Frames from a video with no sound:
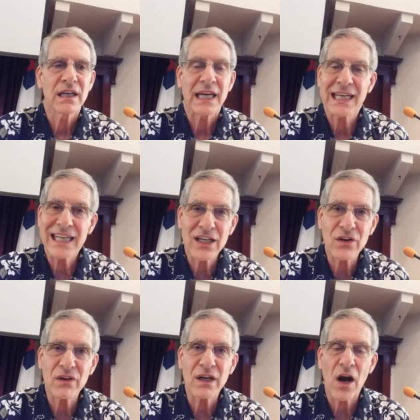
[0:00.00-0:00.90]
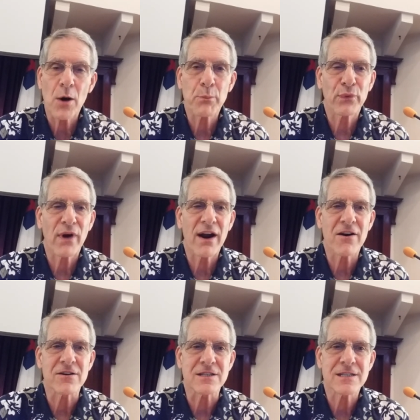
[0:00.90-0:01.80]
and hearing our
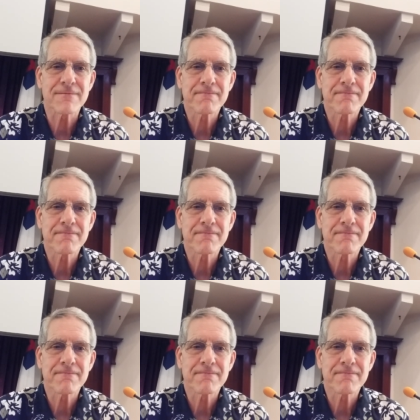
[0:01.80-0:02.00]
prayers